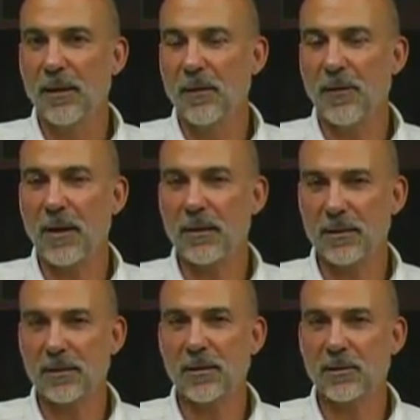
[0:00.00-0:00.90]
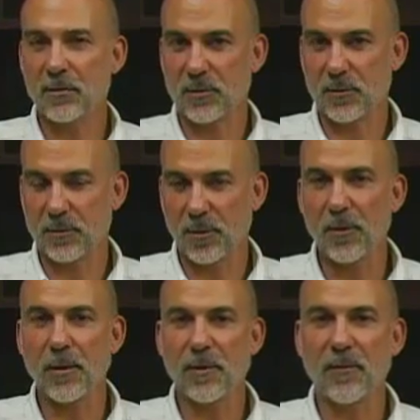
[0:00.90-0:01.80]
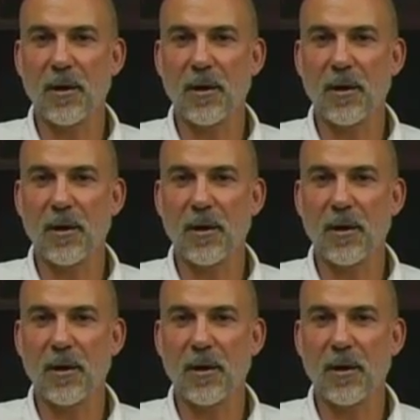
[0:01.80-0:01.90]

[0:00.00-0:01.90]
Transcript: If I, in a sense, turn up the